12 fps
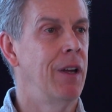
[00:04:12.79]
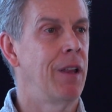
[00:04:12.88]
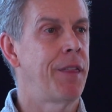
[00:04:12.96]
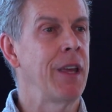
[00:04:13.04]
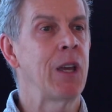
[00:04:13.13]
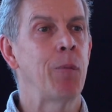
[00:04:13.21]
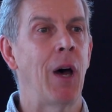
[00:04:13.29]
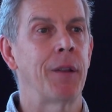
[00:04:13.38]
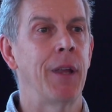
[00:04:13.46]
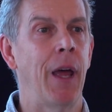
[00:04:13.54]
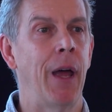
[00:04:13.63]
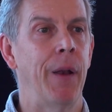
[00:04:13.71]
Think about
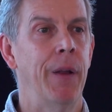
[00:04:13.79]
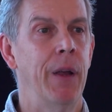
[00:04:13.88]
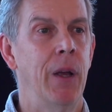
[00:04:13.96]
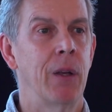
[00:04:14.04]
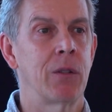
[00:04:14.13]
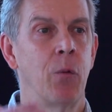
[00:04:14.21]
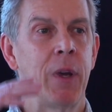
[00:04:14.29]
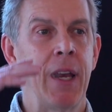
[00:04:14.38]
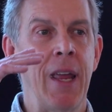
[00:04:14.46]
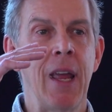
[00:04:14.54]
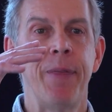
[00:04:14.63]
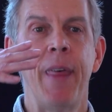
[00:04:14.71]
that. So if we can
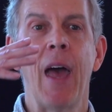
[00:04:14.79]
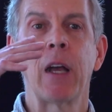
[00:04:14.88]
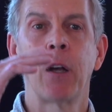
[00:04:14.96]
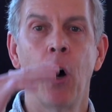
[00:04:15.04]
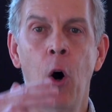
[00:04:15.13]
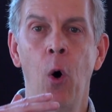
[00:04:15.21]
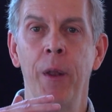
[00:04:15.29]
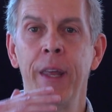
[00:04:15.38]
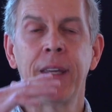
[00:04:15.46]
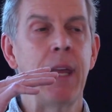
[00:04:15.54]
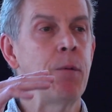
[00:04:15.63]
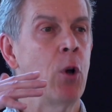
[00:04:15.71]
hit that goal and then
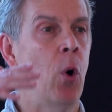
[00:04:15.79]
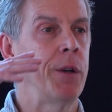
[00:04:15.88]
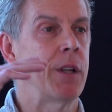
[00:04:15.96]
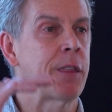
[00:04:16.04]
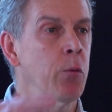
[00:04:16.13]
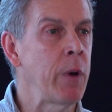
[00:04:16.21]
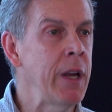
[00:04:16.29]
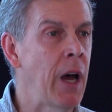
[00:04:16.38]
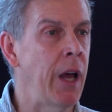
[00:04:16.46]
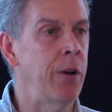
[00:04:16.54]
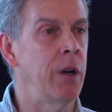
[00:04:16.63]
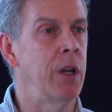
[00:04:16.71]
keep going to
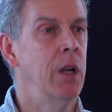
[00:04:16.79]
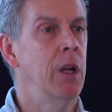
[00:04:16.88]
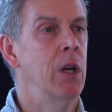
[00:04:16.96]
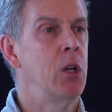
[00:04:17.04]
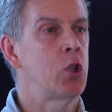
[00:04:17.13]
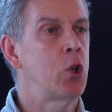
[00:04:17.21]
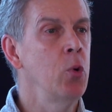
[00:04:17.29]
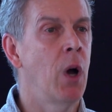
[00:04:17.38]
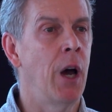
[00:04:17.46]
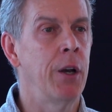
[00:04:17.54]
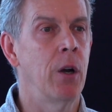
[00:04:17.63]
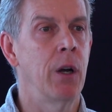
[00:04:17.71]
300,
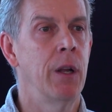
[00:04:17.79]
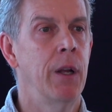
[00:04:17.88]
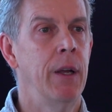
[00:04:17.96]
200,